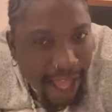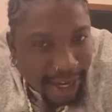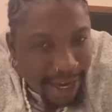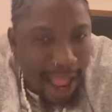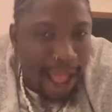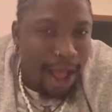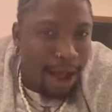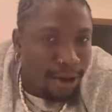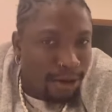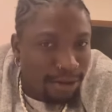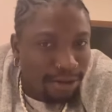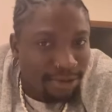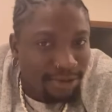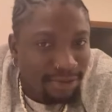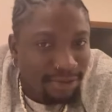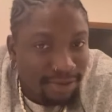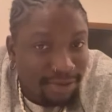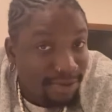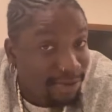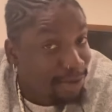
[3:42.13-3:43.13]
now.
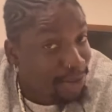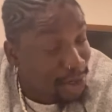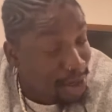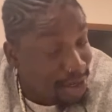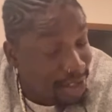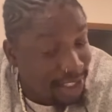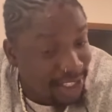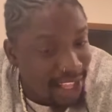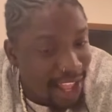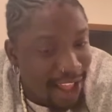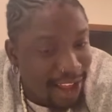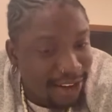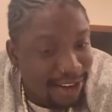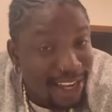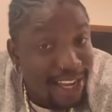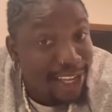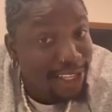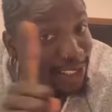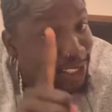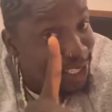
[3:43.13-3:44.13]
Do you understand?
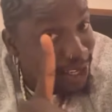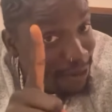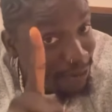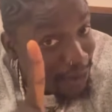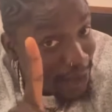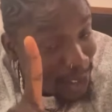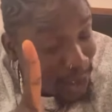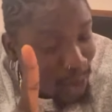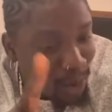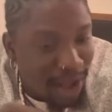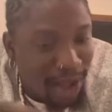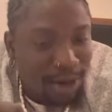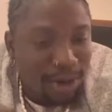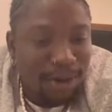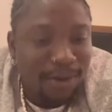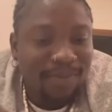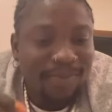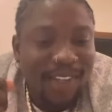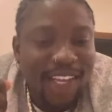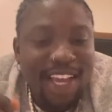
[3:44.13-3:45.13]
See the first one,
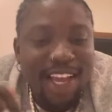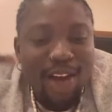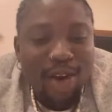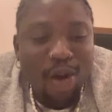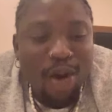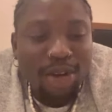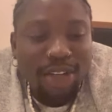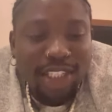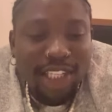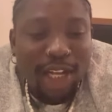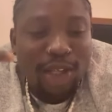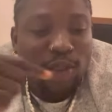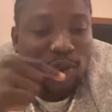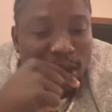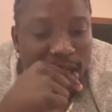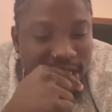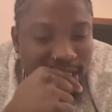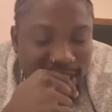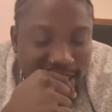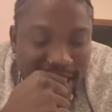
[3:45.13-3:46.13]
no? Come reach out to
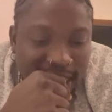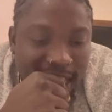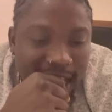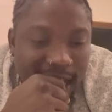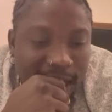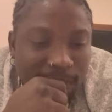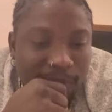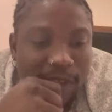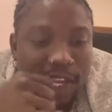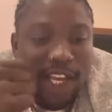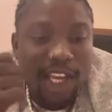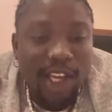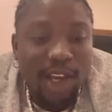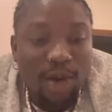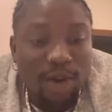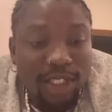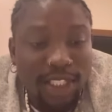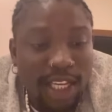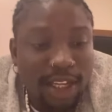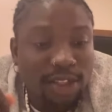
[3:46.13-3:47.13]
Erutenya. You
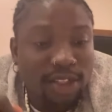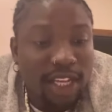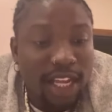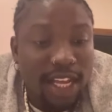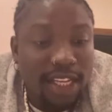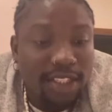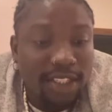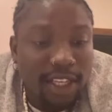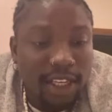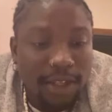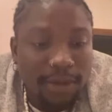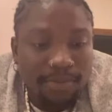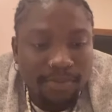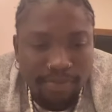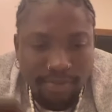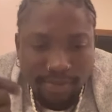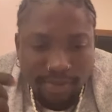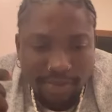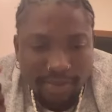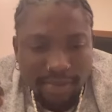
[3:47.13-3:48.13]
go to Erutenya, say,
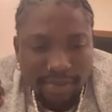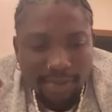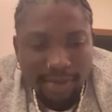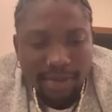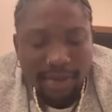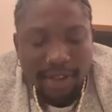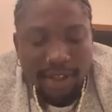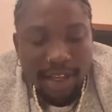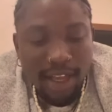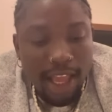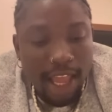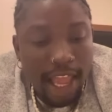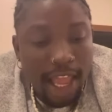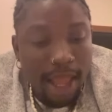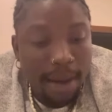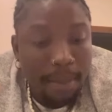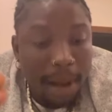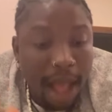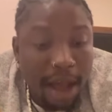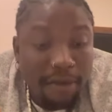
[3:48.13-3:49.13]

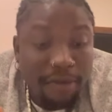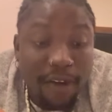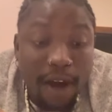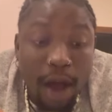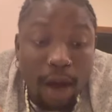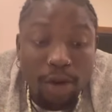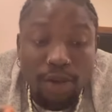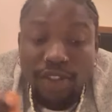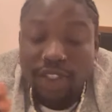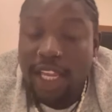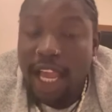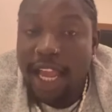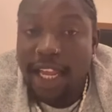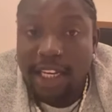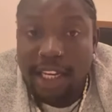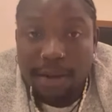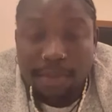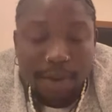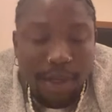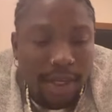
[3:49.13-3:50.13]
Afal,
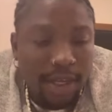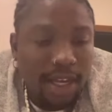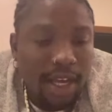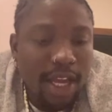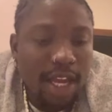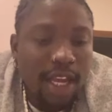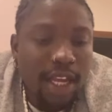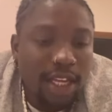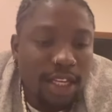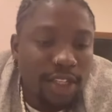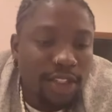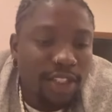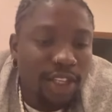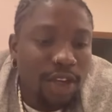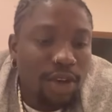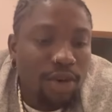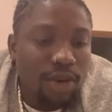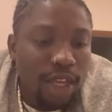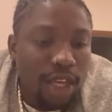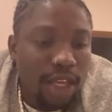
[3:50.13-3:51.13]
CIDB. He say,
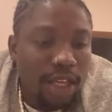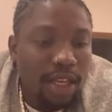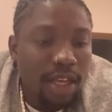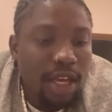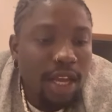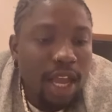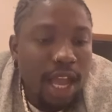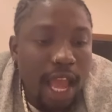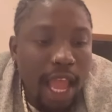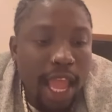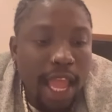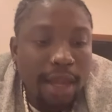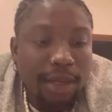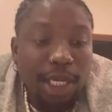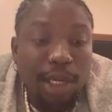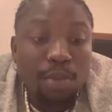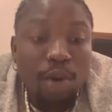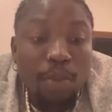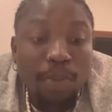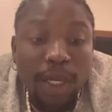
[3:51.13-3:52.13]
okay,
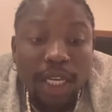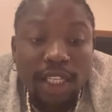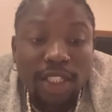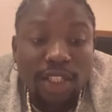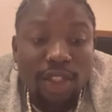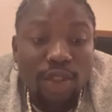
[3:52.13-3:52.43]
the mobility